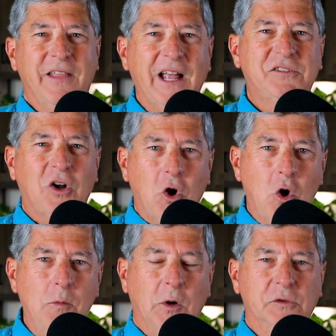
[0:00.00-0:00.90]
That's
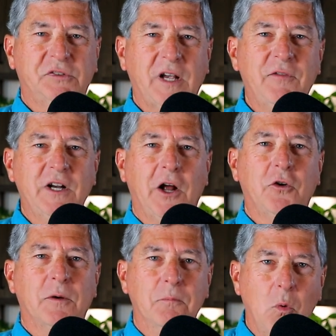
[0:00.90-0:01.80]
almost
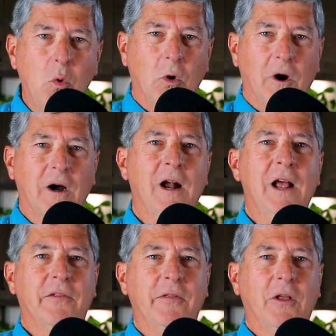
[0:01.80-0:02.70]
700 more
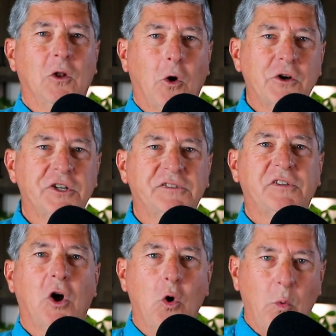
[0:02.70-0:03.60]
than the
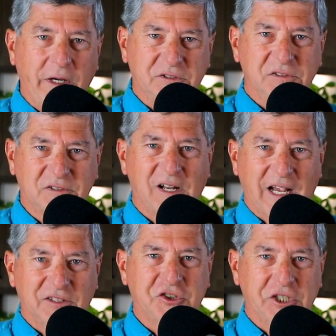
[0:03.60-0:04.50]
largest Oasis
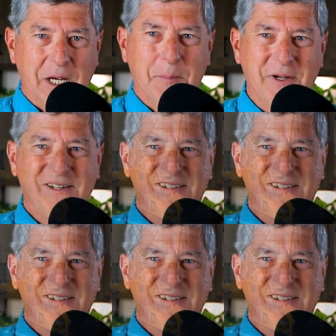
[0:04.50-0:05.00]
class ship.